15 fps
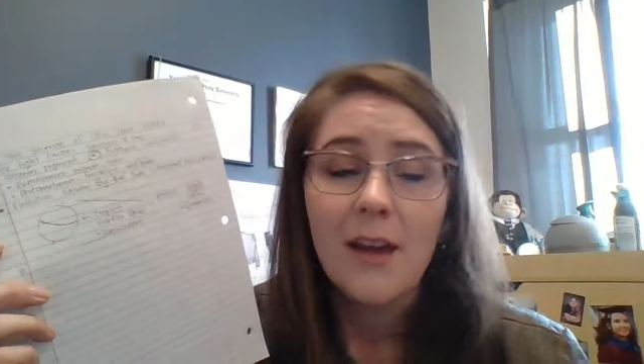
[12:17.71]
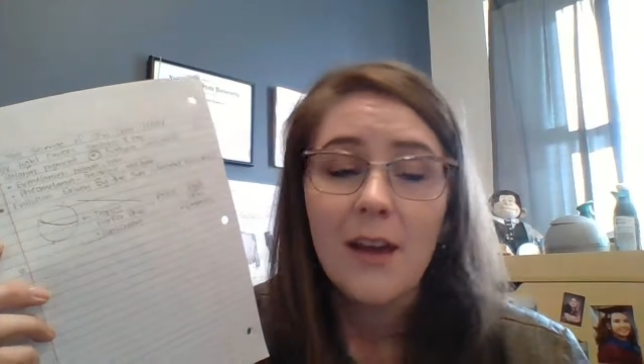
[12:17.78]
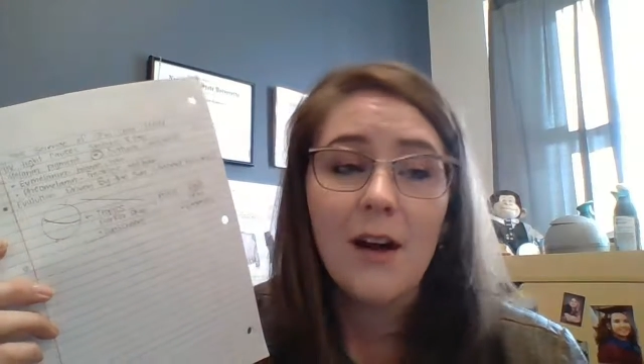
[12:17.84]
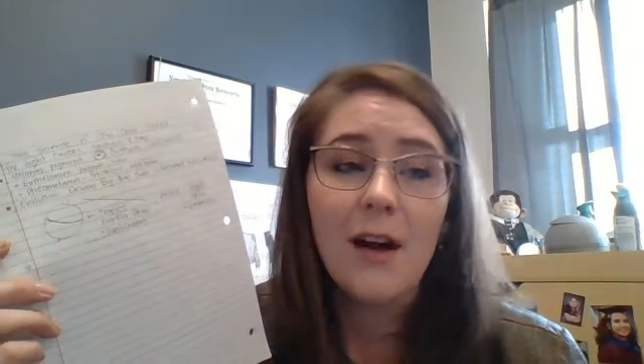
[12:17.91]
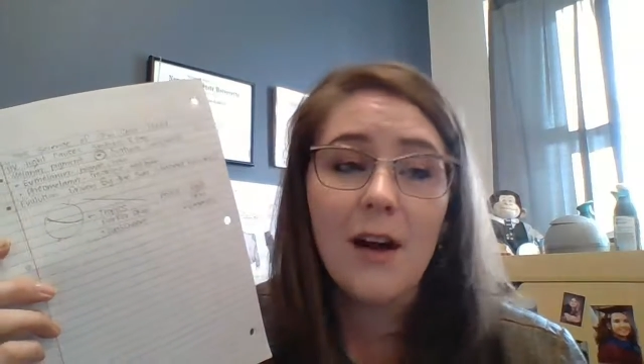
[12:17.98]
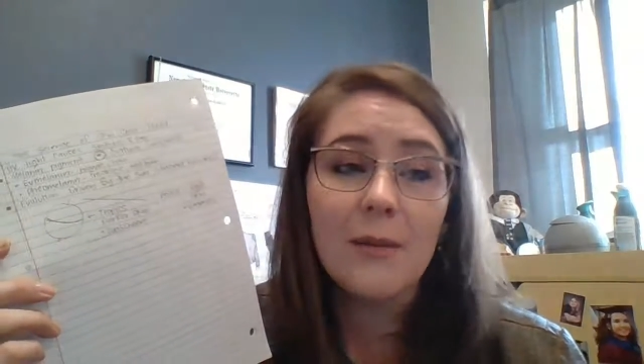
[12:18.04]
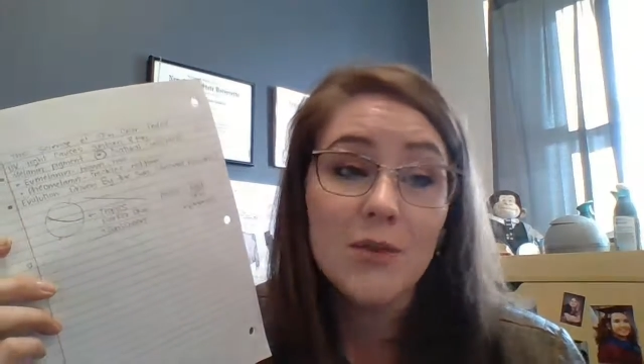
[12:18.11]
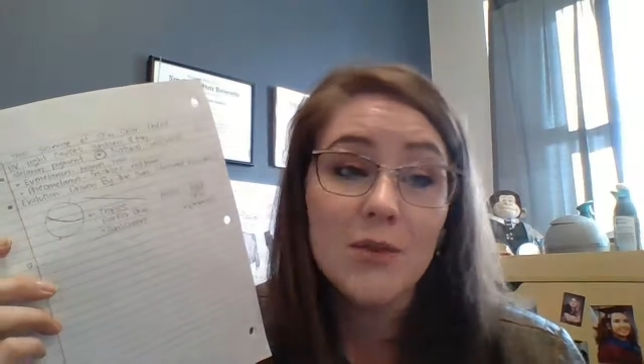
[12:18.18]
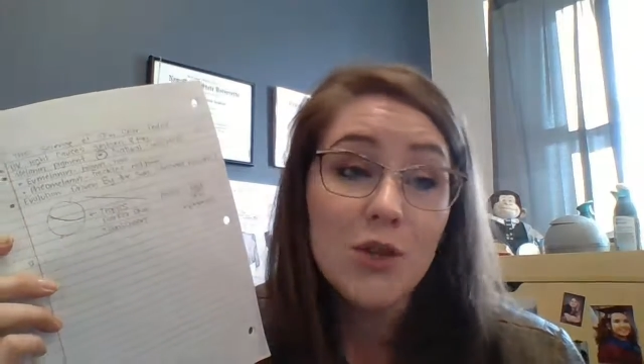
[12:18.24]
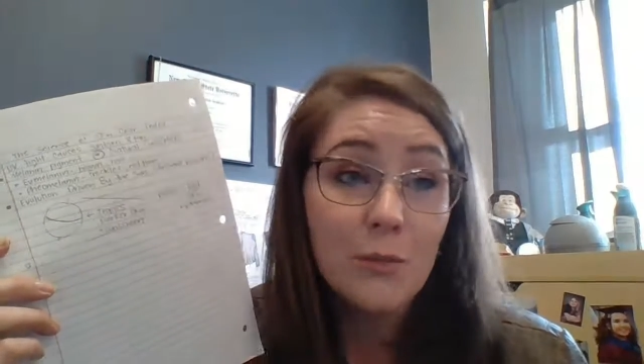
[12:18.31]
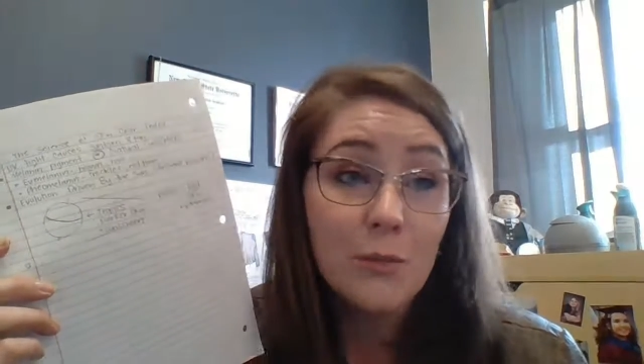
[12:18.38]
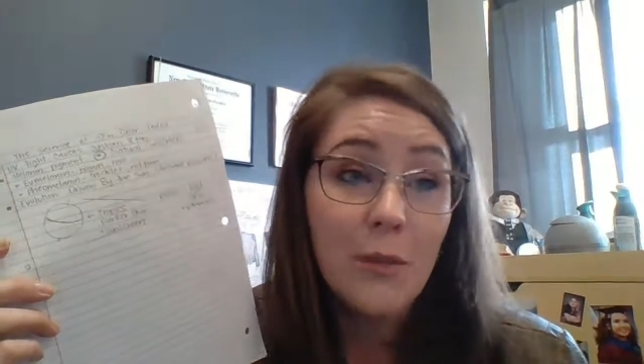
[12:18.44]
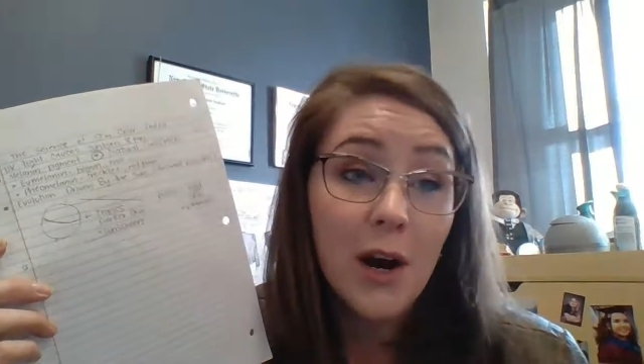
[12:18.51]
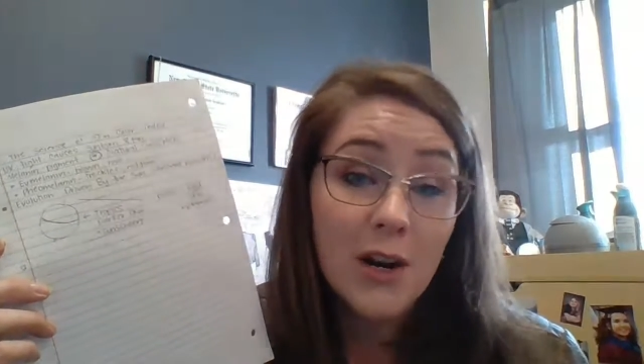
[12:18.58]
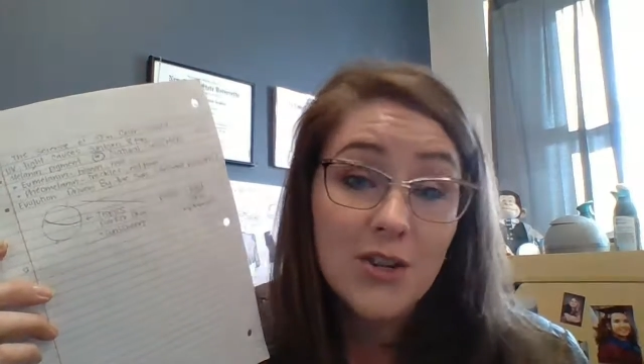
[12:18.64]
to
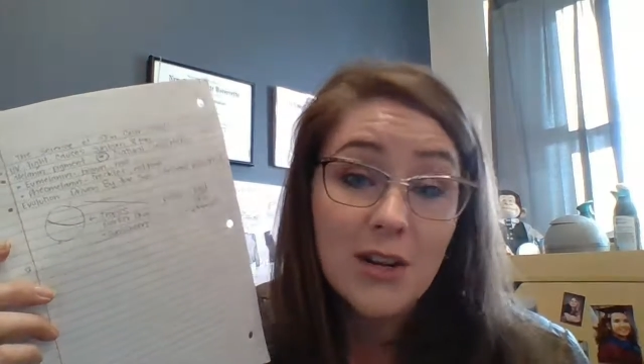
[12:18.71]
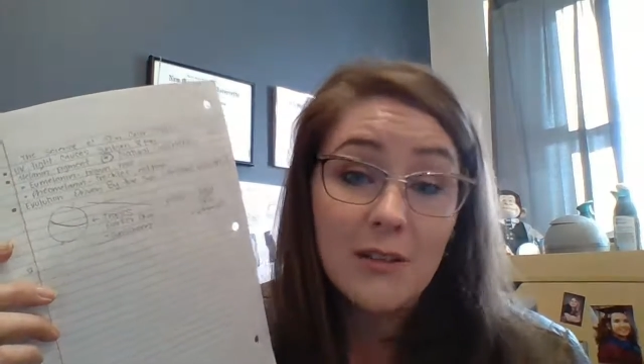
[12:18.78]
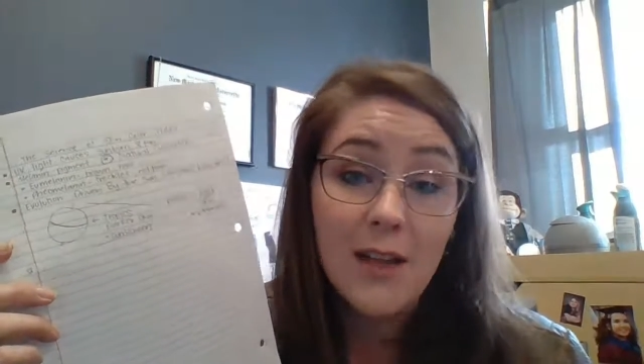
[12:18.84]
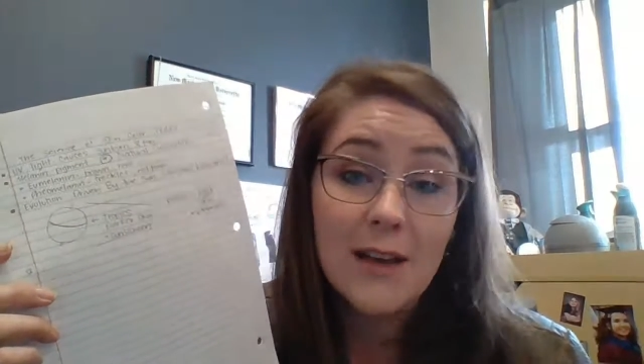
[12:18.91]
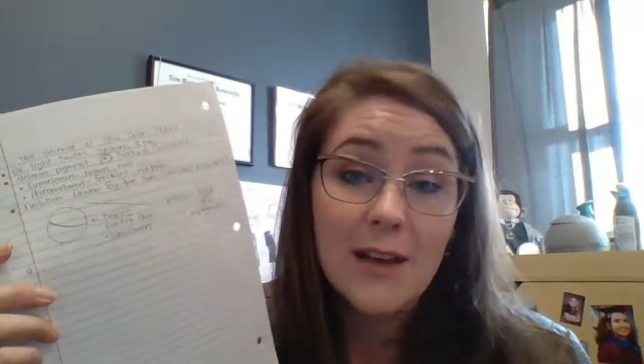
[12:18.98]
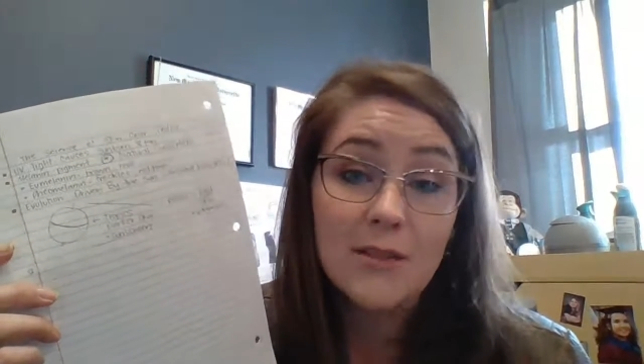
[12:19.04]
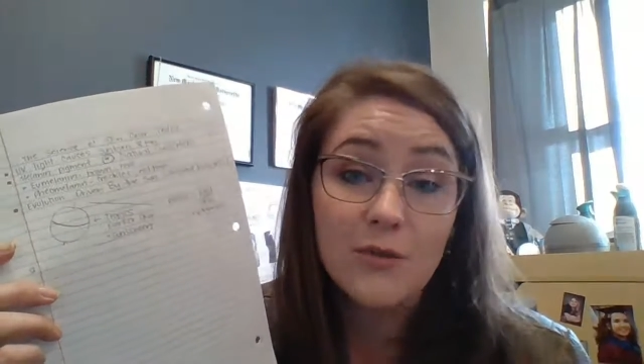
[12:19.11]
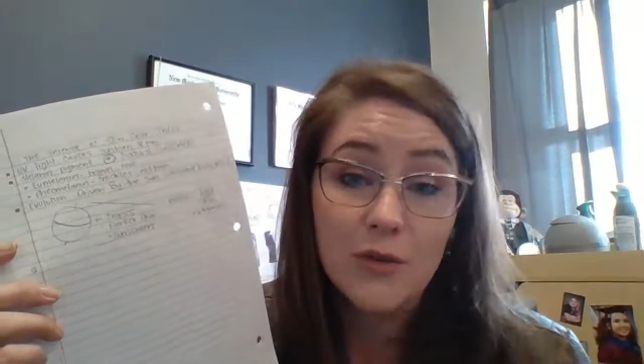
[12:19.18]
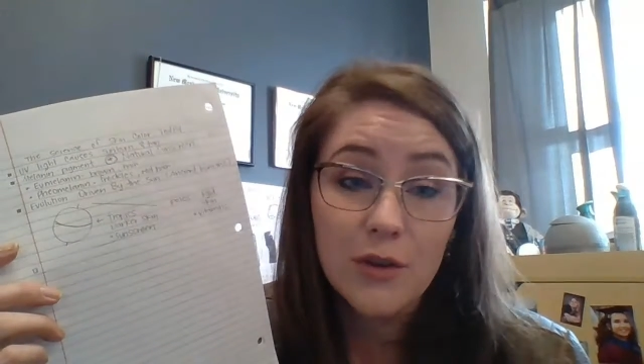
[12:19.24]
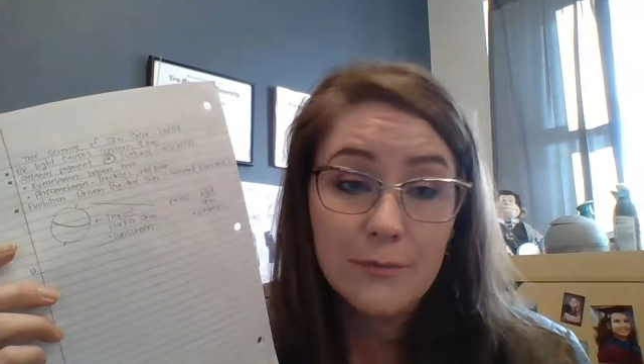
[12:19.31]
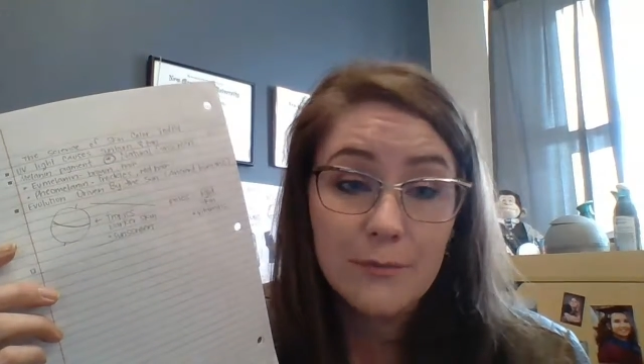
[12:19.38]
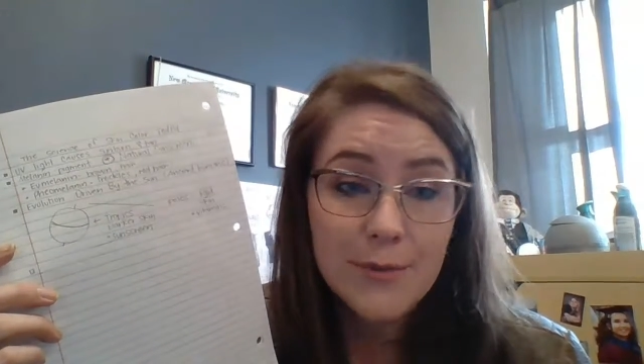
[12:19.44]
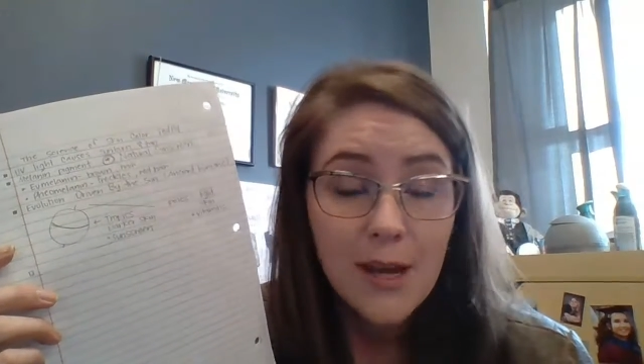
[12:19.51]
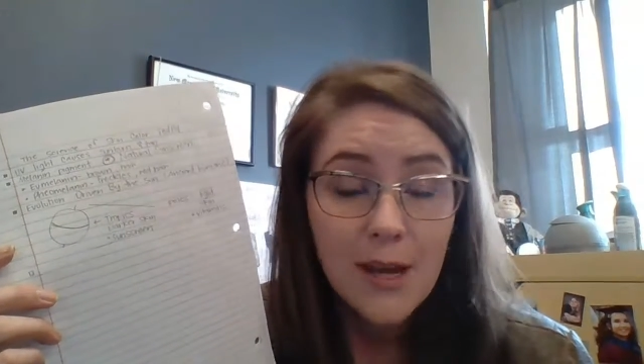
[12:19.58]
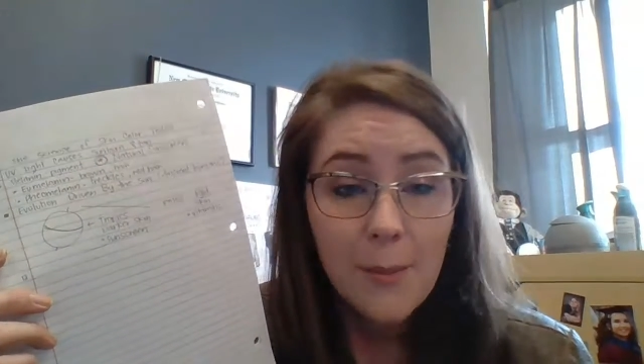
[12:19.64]
marginalize groups.